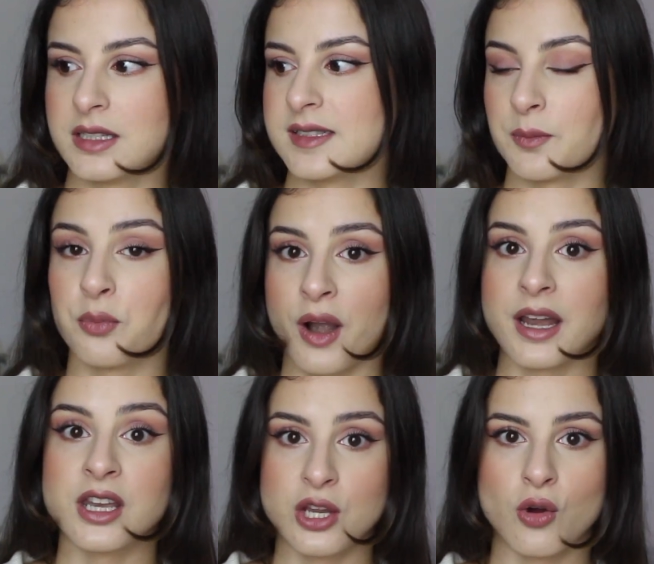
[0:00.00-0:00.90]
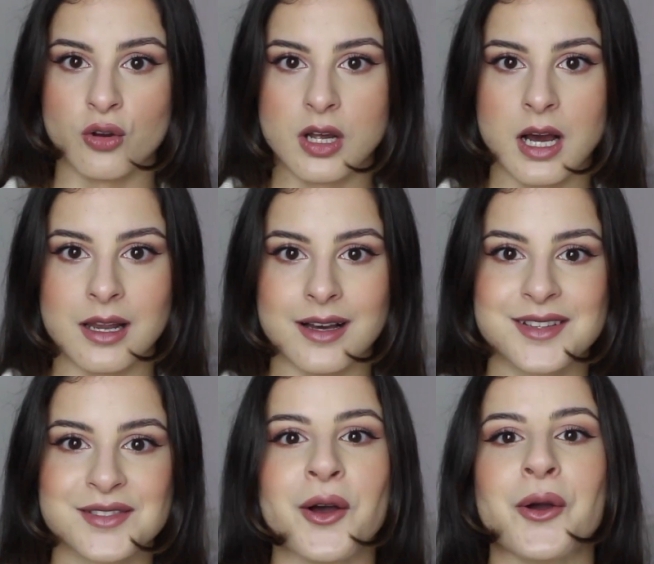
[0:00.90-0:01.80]
It's a bright neon colour,
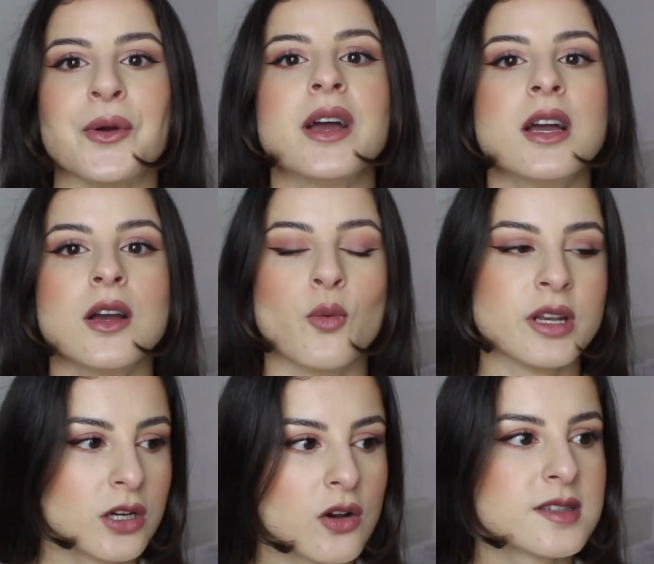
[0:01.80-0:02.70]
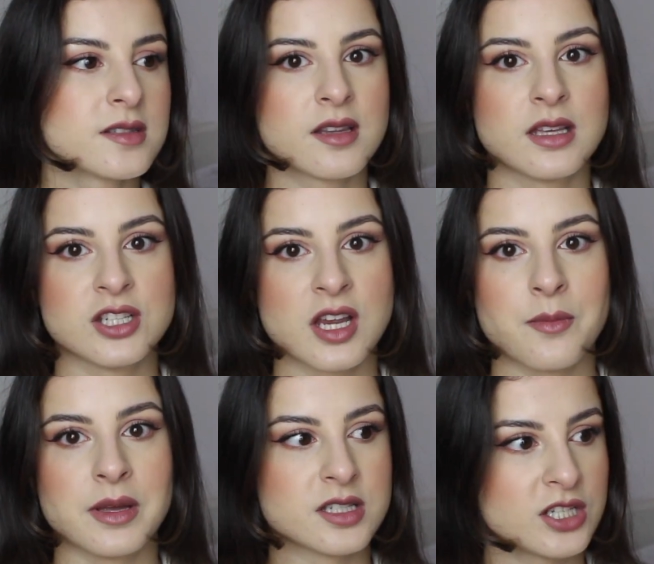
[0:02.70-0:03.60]
so when he goes to the
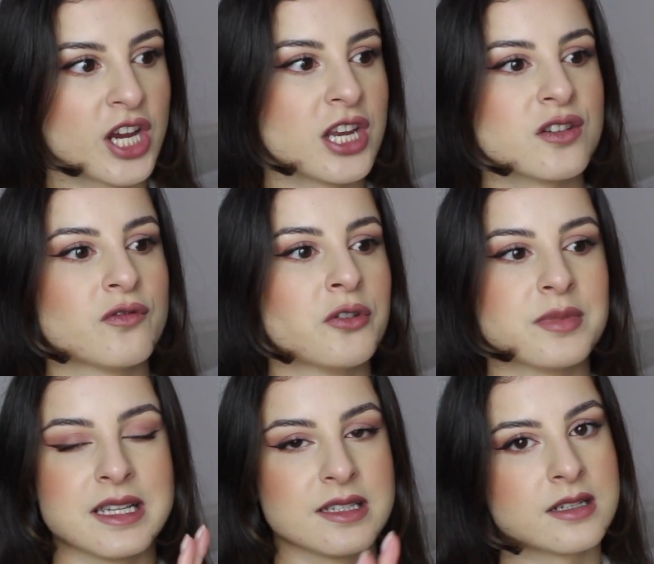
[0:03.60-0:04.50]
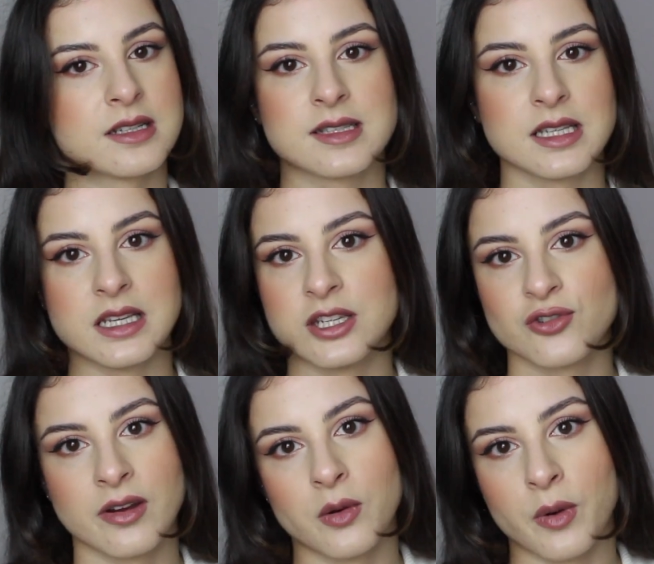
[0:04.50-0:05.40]
gym into changing rooms, he's going to see
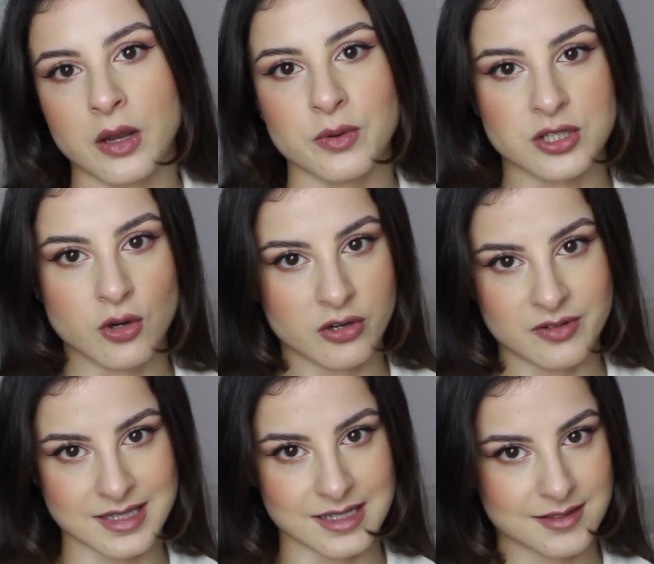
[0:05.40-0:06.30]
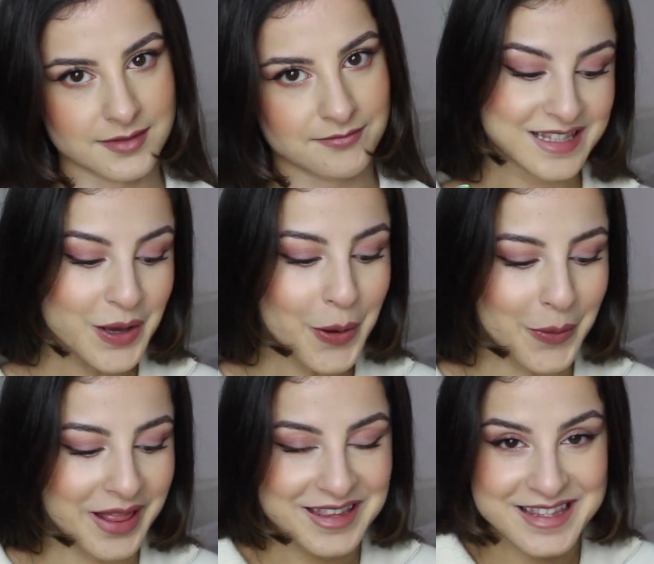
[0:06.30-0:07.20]
straight away which locker is his.
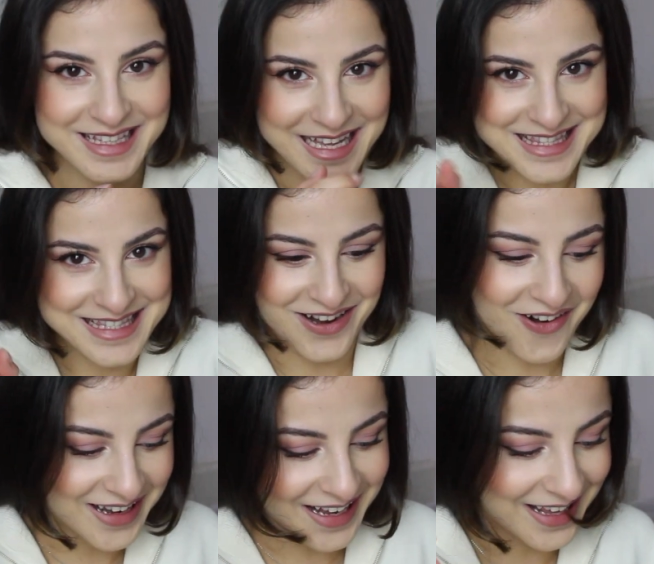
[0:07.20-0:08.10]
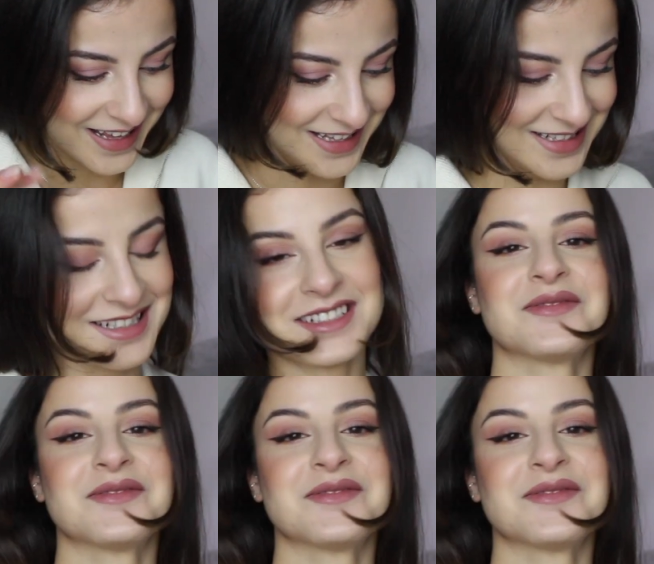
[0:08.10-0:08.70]
So let's get started.